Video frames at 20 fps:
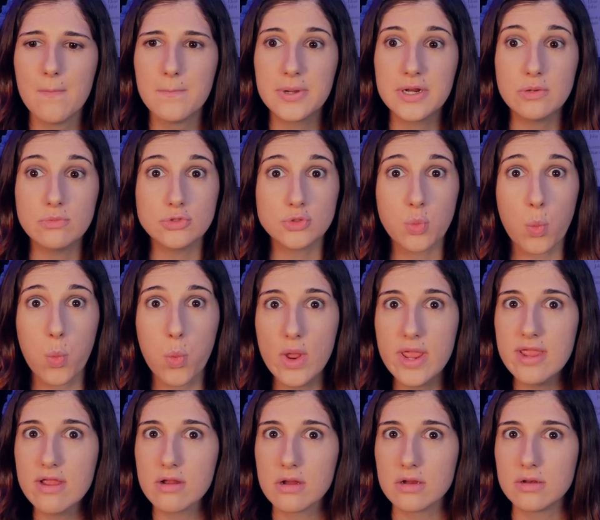But it was
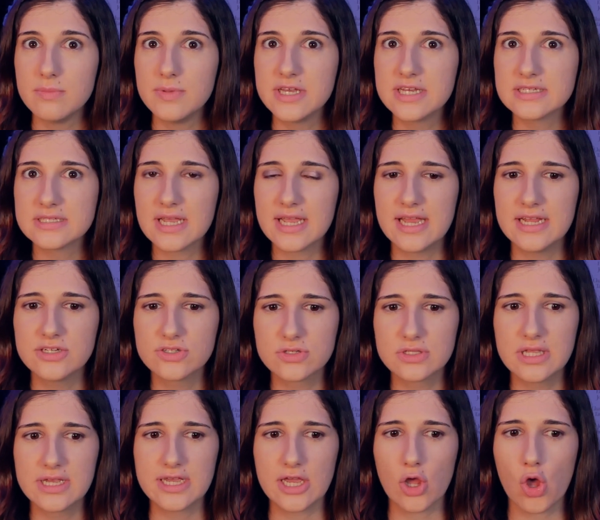weird because I
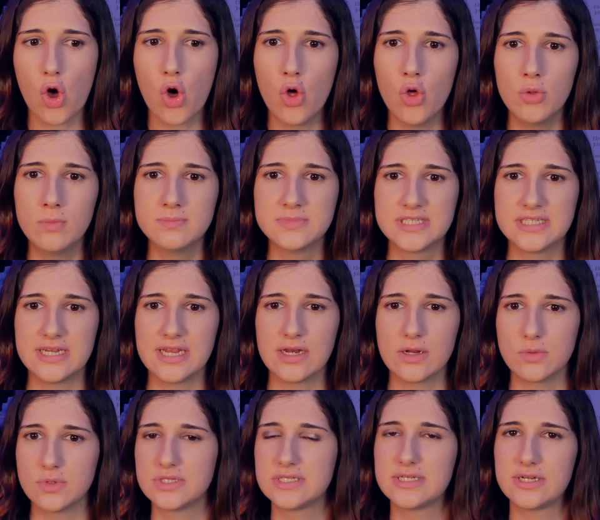entered like a calm state. I was